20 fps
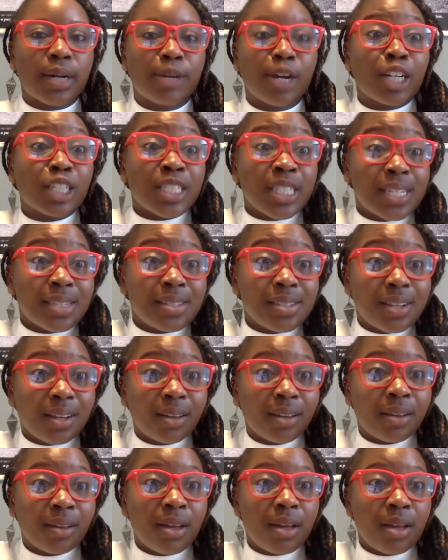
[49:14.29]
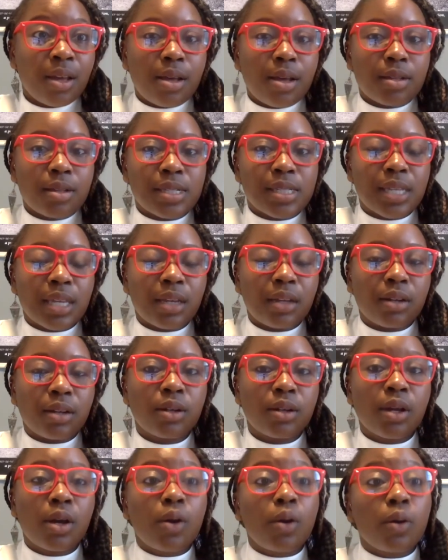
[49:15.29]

artistic skill,